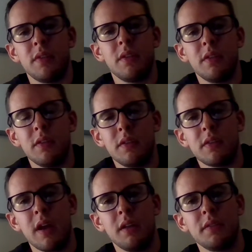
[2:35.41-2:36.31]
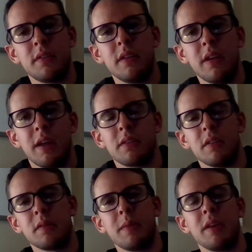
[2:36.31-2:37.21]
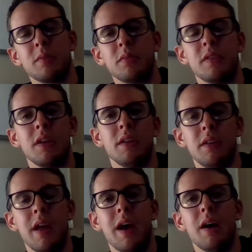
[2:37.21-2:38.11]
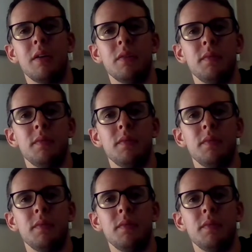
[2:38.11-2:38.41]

the challenges that naturalism has presented now